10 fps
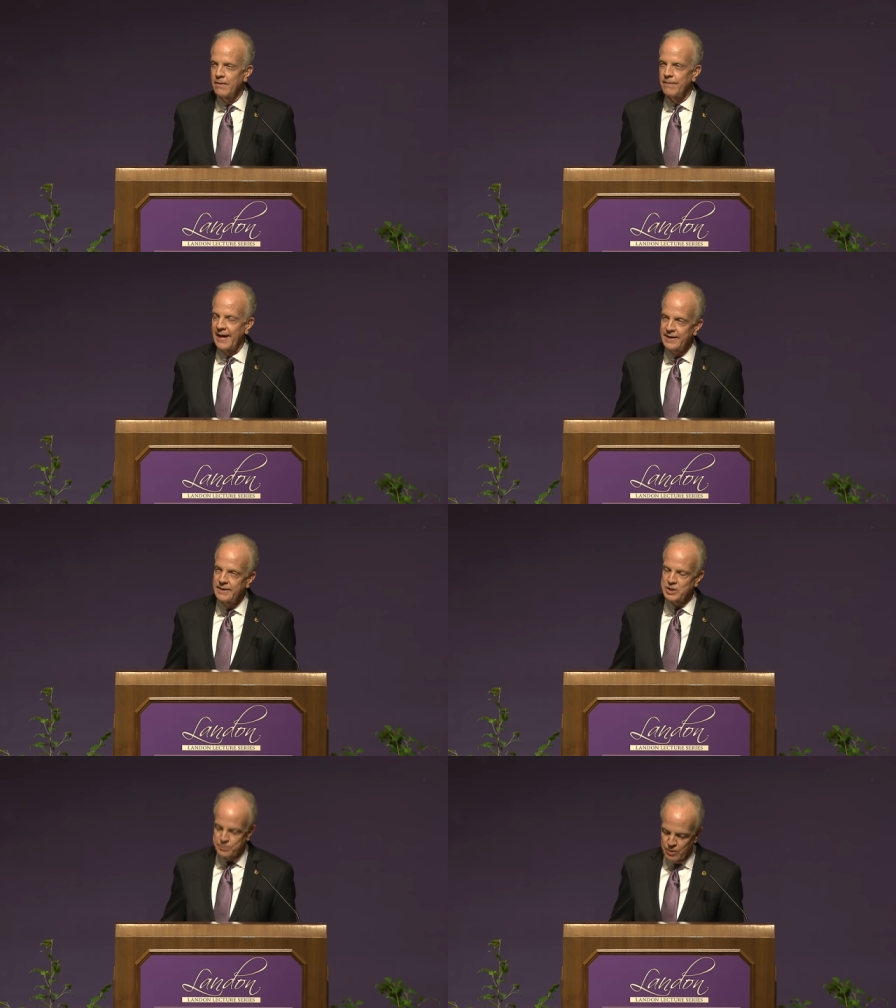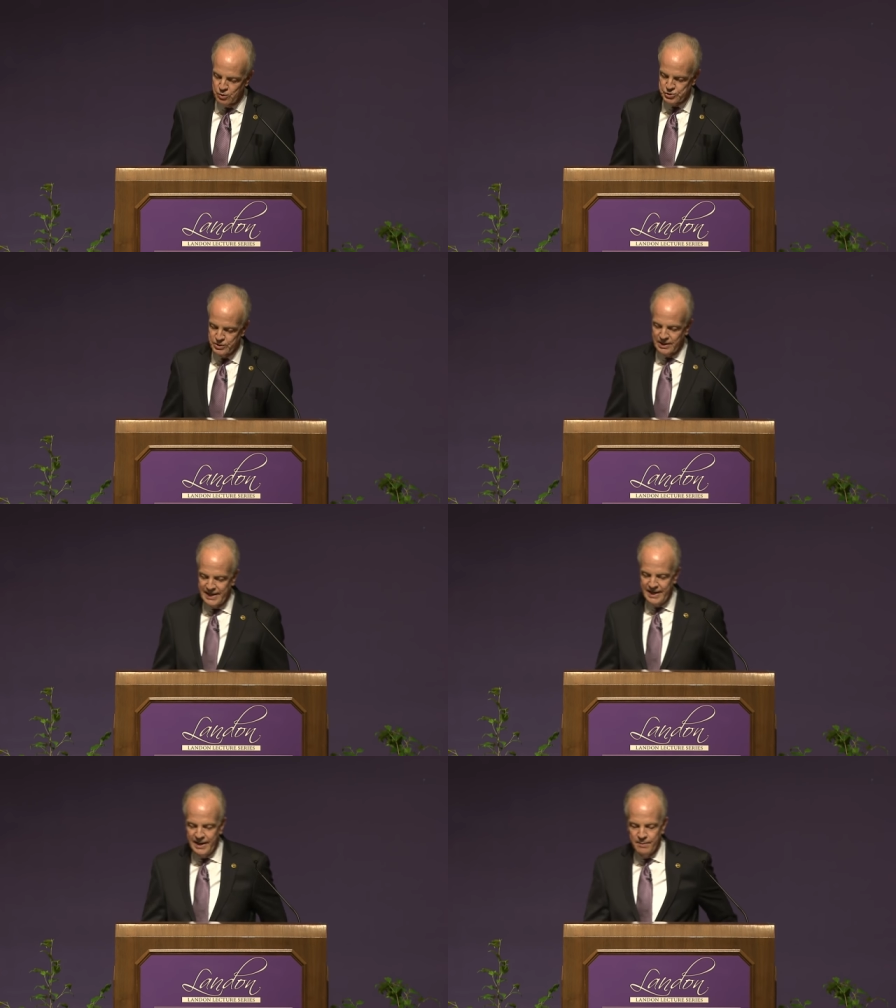That exposure
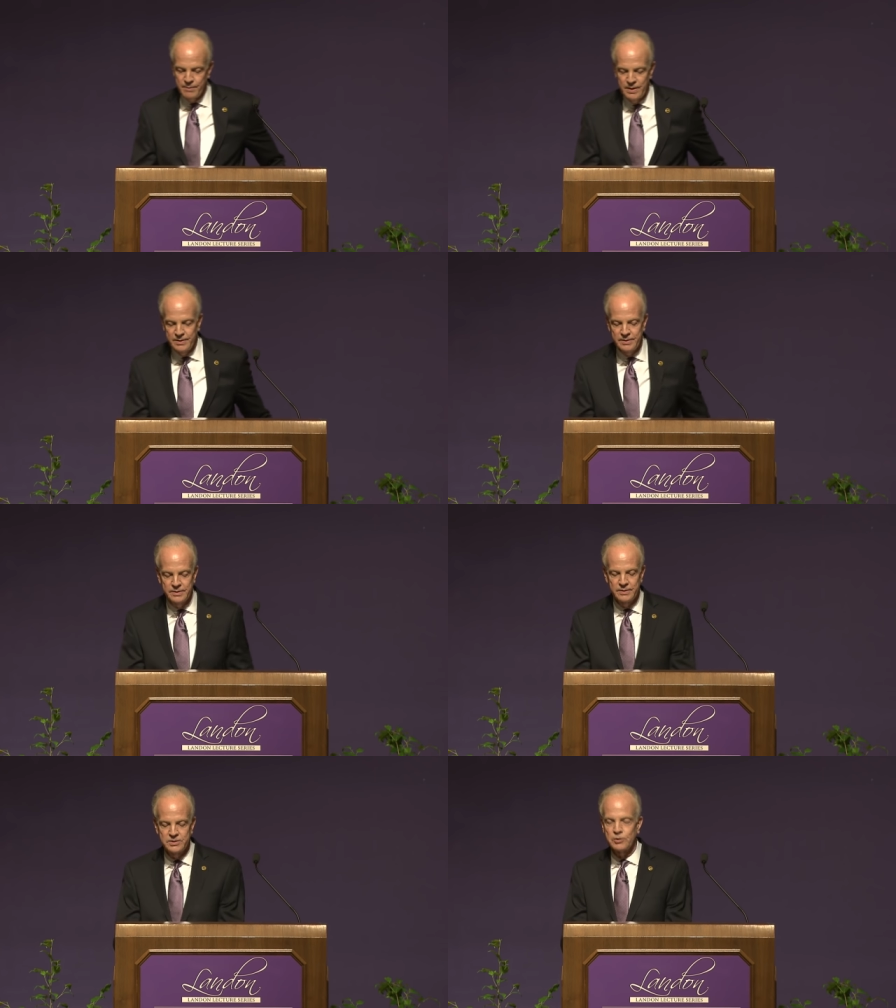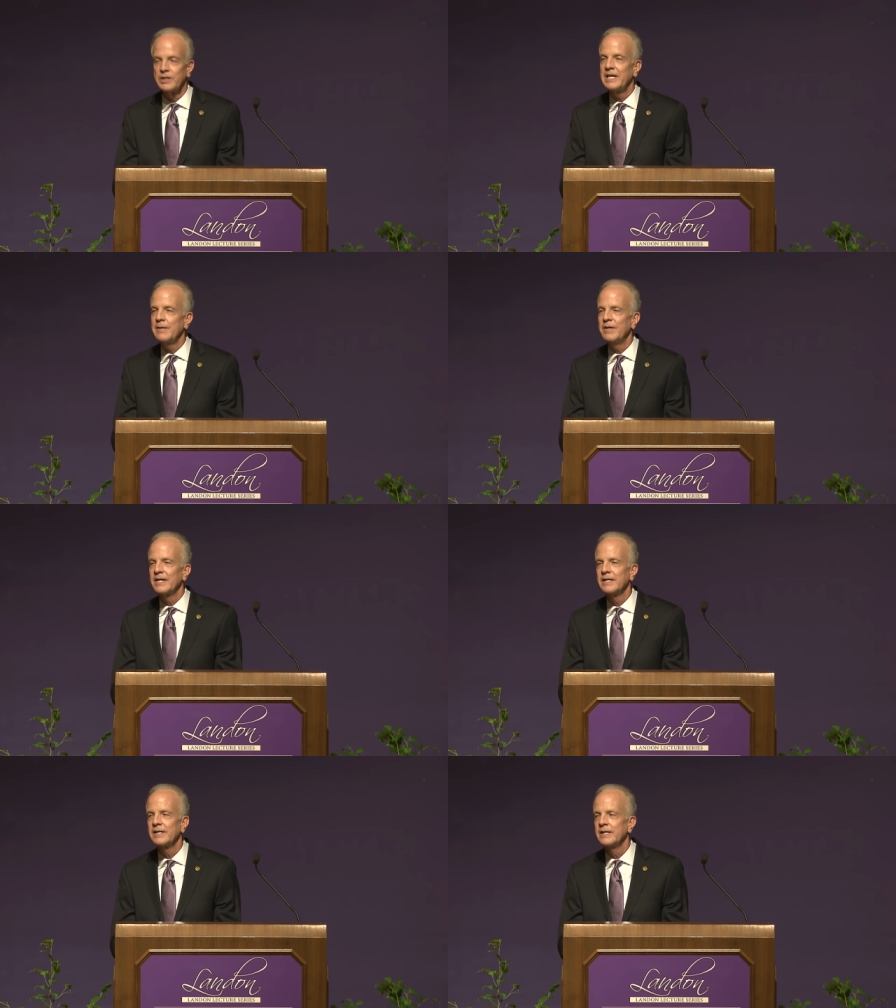led him to
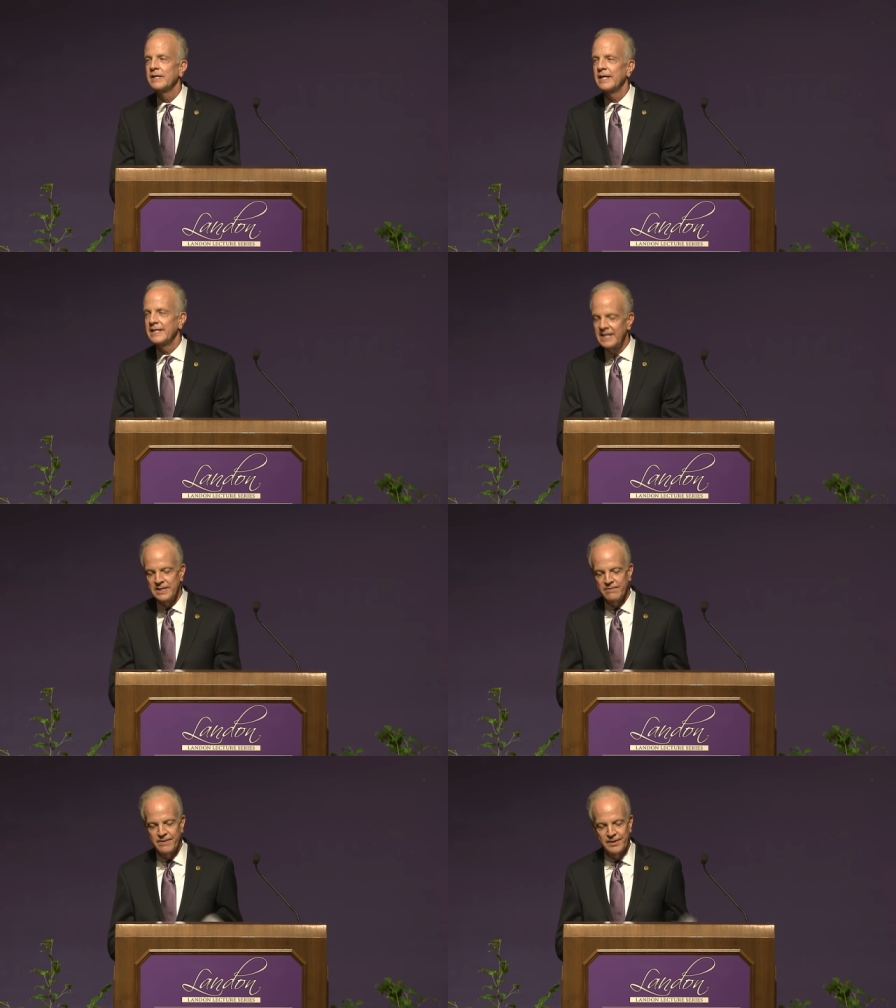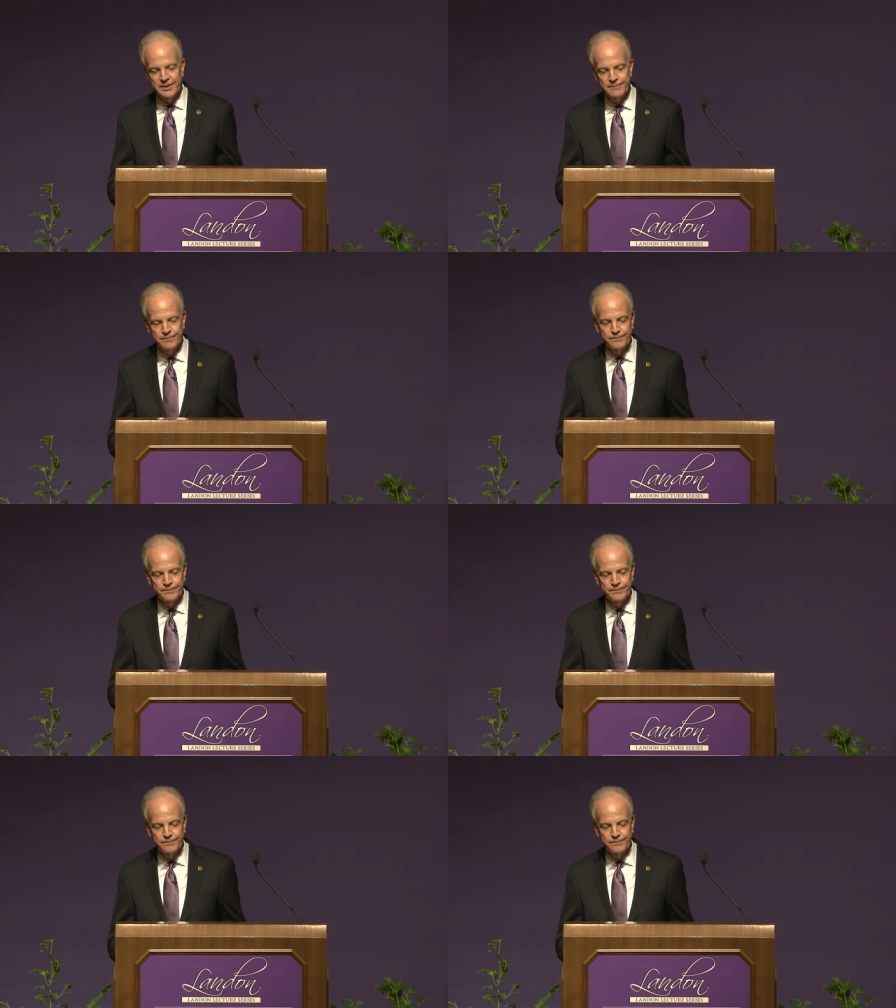leukemia and kidney failure.